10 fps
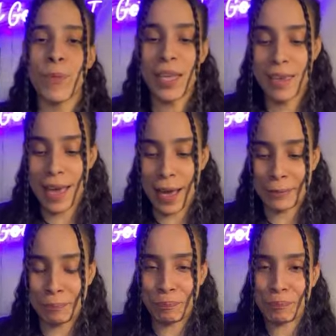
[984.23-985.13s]
Yeah.
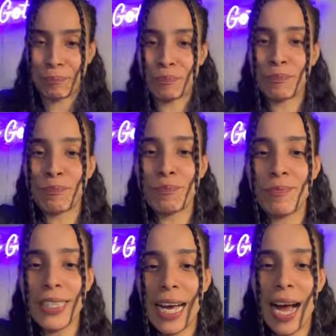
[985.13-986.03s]

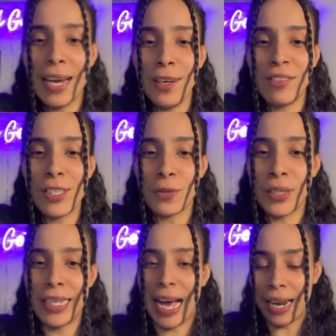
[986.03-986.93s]
Yeah, I love this reading.